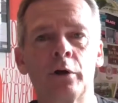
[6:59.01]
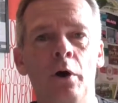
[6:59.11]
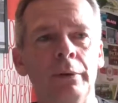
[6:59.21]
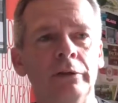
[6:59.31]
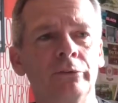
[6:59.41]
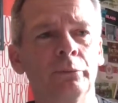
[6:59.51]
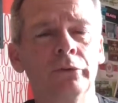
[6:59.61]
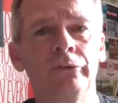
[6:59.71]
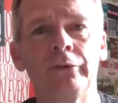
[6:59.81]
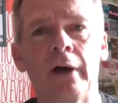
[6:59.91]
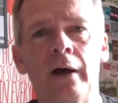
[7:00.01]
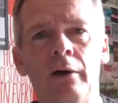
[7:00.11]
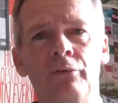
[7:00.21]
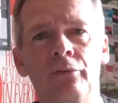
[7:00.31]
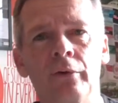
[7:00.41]
comments was
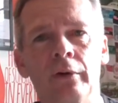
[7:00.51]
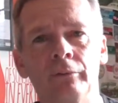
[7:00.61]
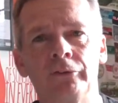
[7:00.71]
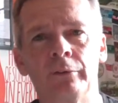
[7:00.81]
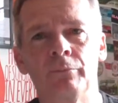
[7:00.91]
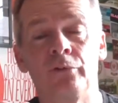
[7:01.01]
some